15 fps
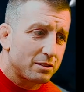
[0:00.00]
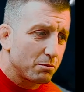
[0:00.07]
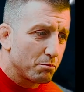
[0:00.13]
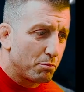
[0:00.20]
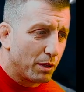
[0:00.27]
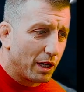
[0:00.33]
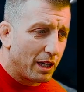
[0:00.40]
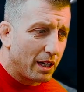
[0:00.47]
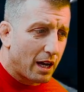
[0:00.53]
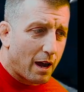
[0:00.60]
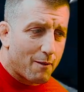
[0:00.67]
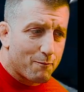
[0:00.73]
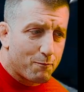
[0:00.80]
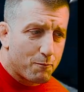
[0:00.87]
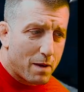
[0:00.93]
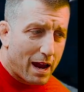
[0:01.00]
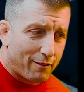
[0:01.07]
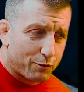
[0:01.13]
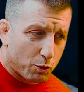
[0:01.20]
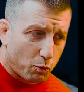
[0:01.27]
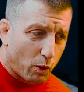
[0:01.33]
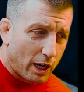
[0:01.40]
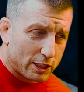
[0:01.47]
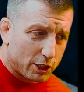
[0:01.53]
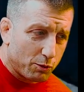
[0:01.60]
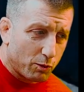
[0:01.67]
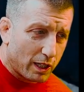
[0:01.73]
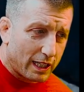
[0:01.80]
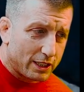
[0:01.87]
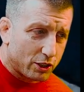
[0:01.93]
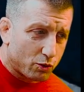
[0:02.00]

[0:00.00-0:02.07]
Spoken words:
but after watching what I just